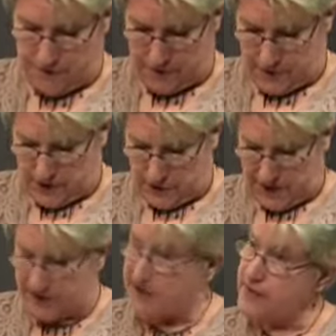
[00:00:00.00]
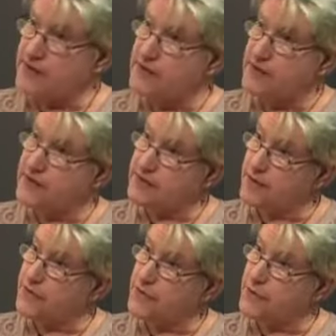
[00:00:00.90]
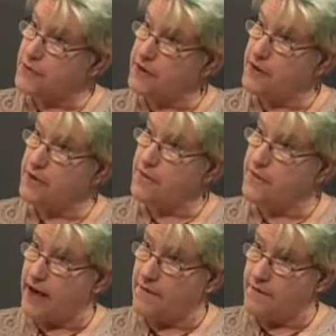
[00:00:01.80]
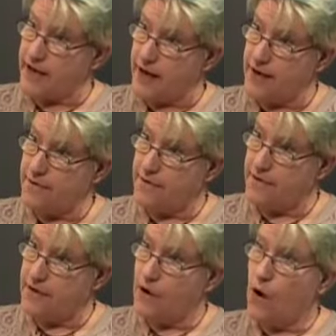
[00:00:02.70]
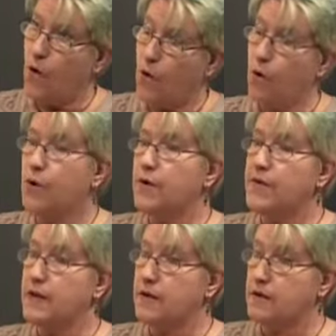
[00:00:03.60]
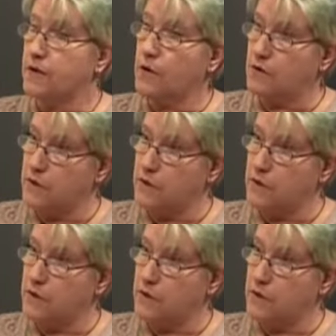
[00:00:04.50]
286-7355, or they can go to